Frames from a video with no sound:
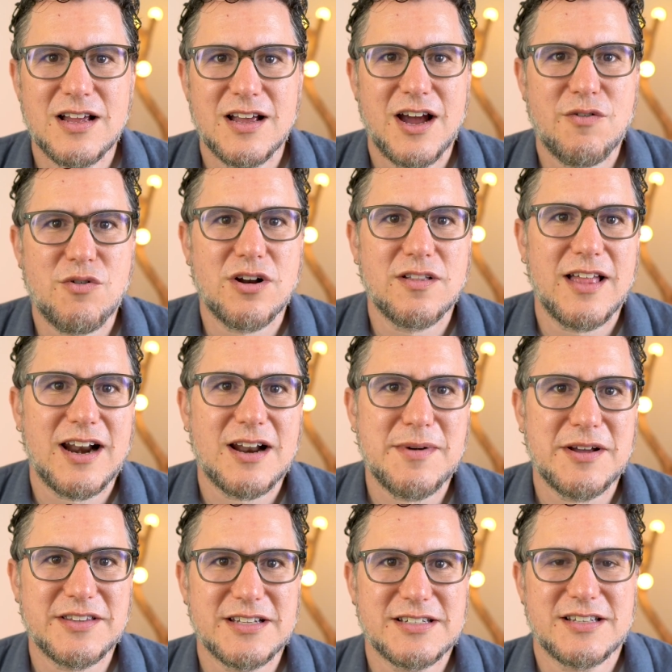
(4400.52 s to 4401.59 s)
I wrote a lot
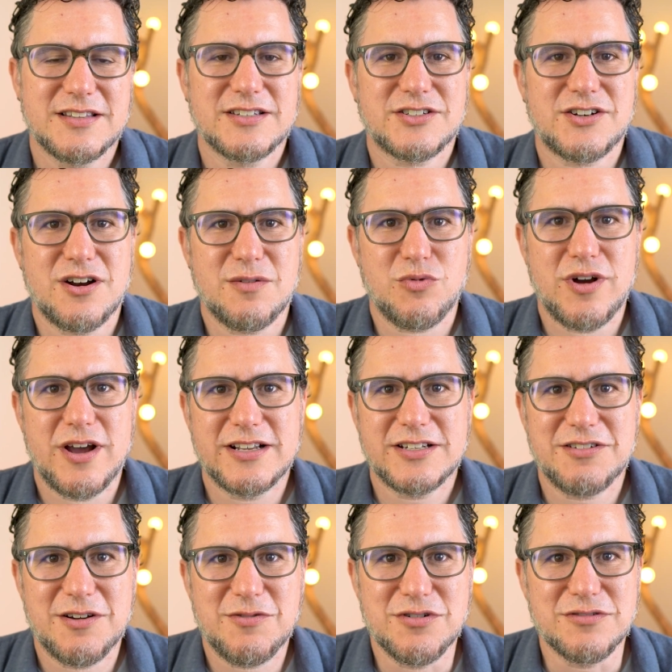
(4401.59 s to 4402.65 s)
about this in the Startup Way,
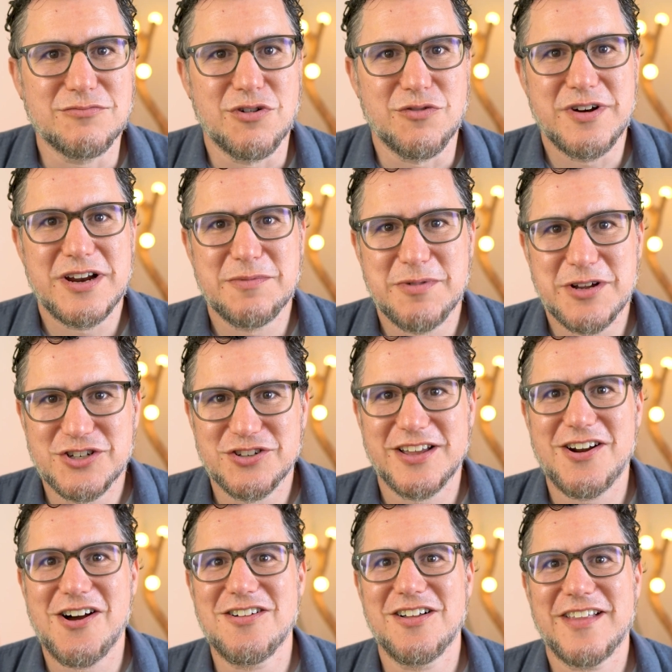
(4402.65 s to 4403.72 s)
so I won't recapitulate
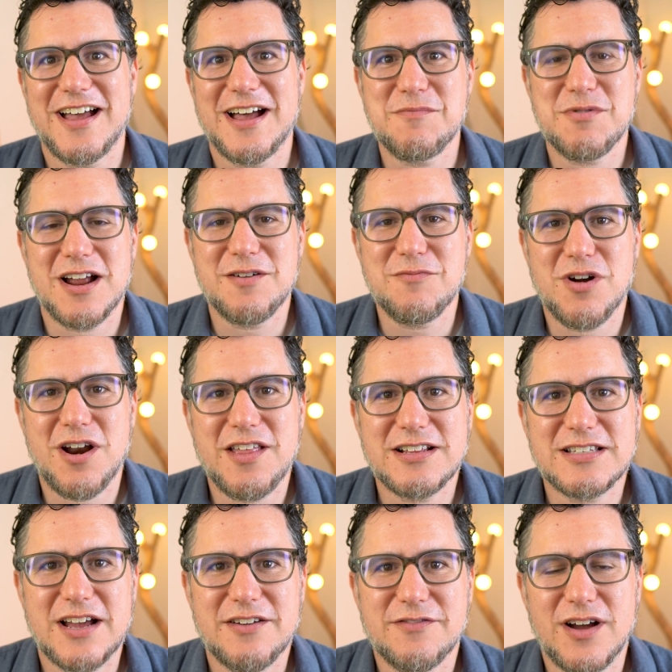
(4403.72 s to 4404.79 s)
all of that. But one of the
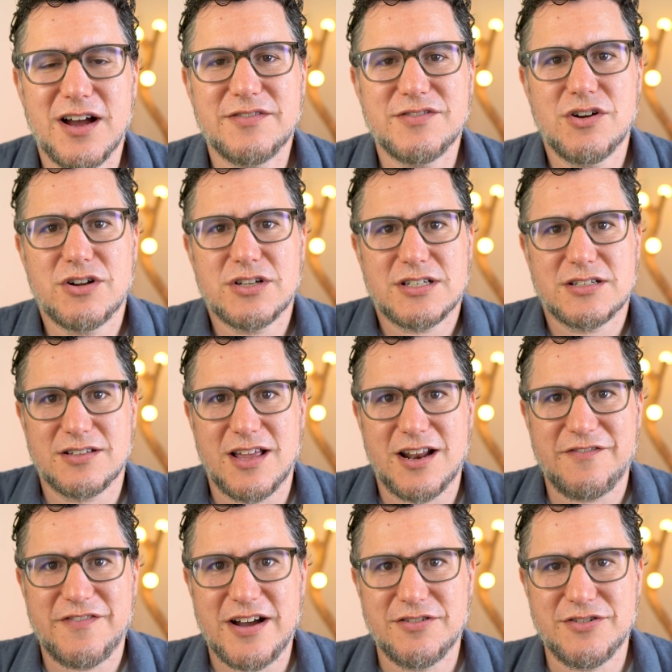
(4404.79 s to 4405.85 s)
things I've noticed is a lot
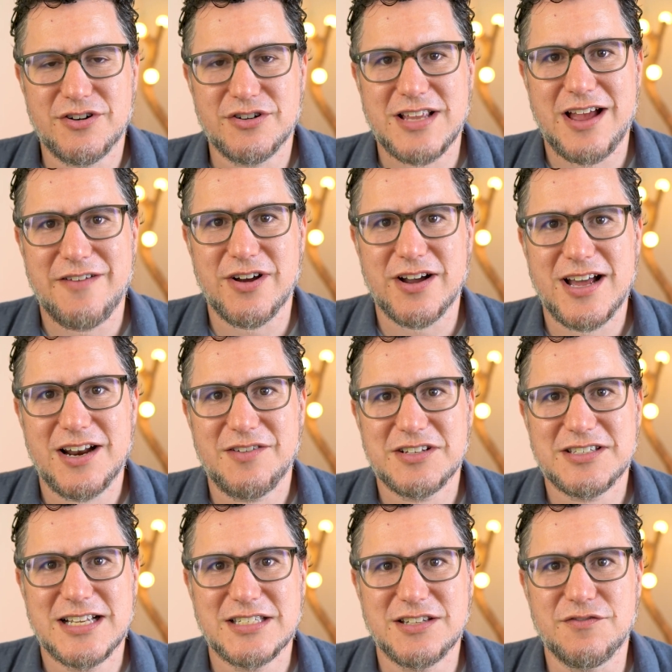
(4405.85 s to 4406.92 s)
of founders have a kind of a
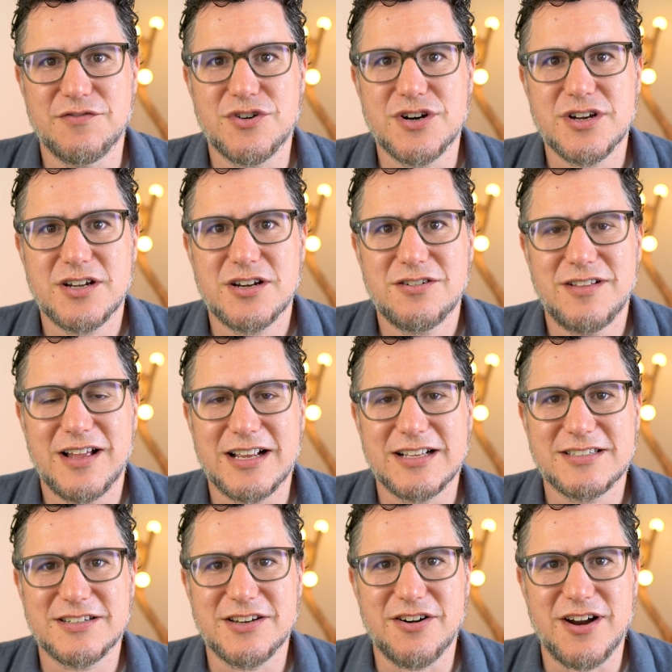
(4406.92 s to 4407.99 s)
sense of vertigo, like
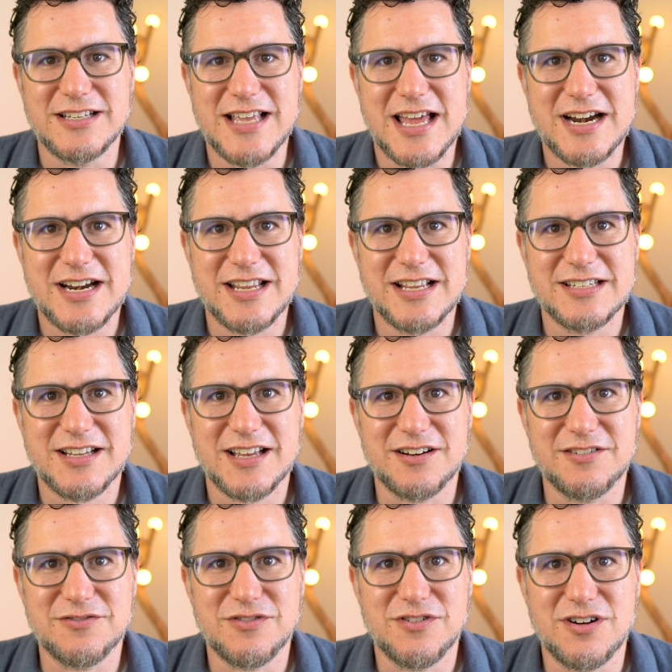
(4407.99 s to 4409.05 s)
it's your identity is kind
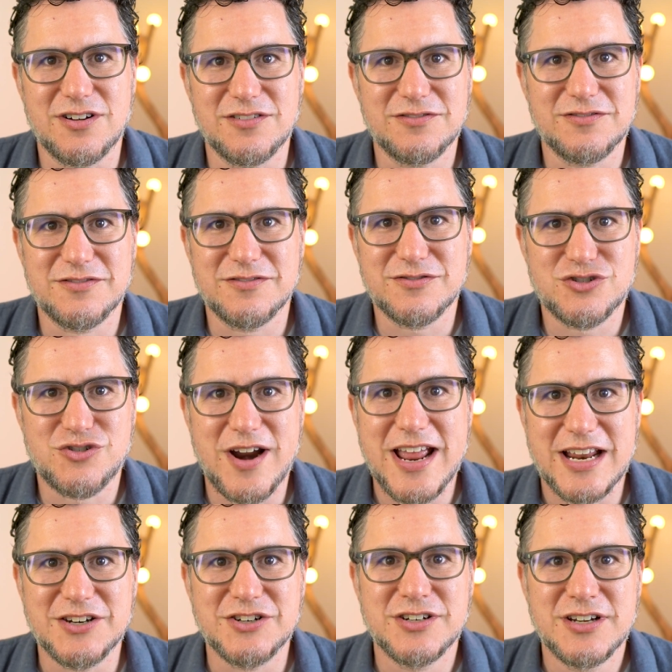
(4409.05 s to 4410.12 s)
of all
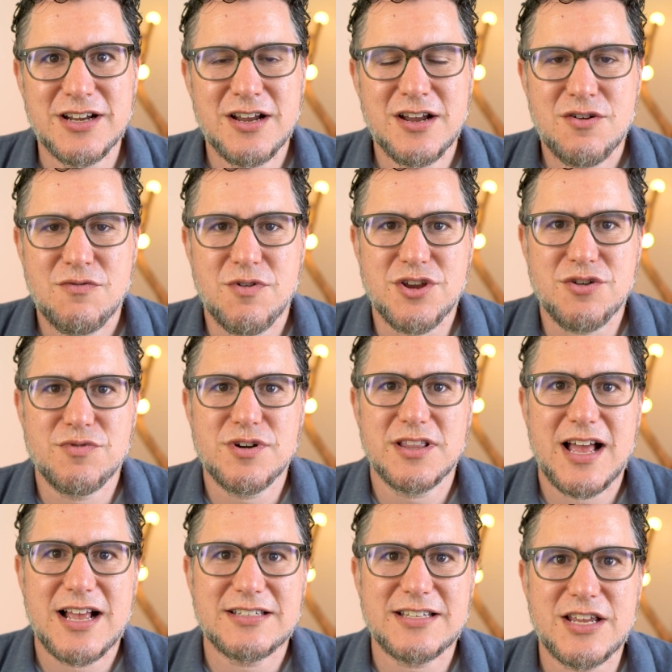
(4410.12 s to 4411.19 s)
strange when you
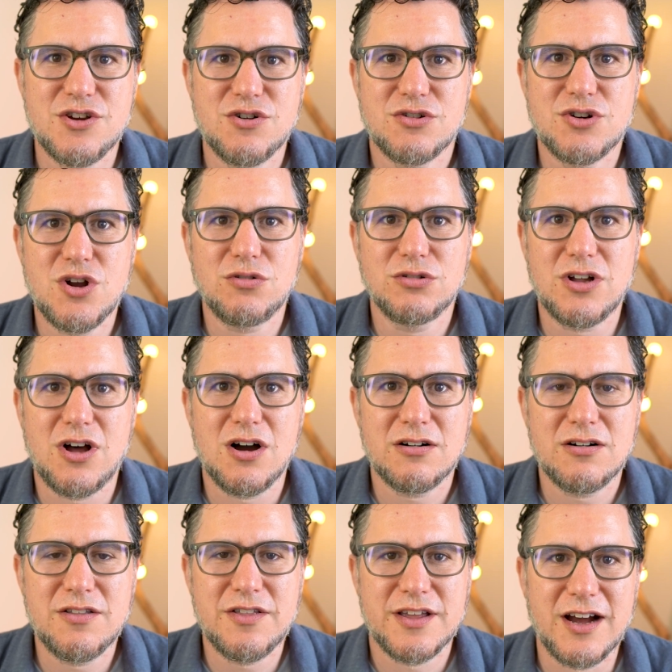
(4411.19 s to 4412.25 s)
realize that you're no
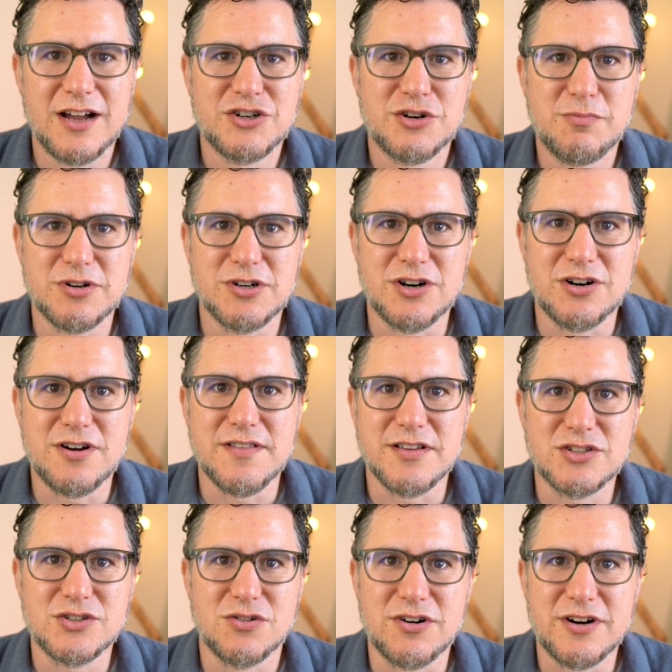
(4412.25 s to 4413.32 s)
longer the entrepreneur in the
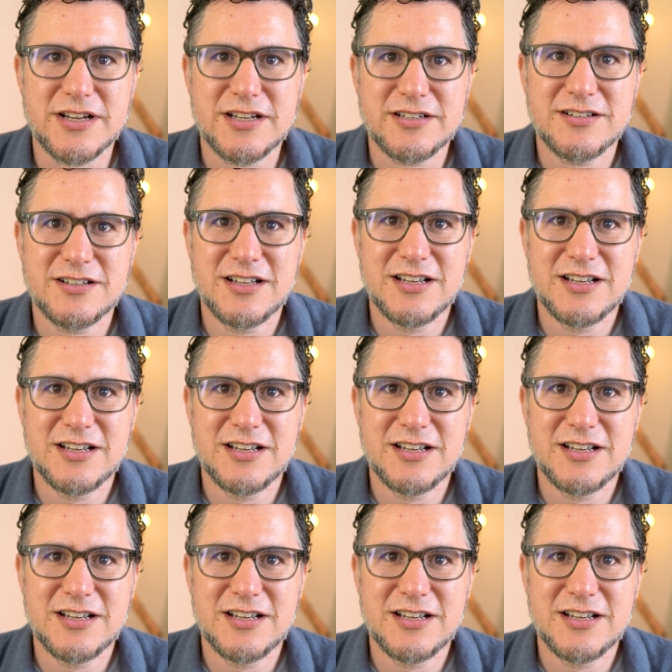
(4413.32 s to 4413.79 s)
story.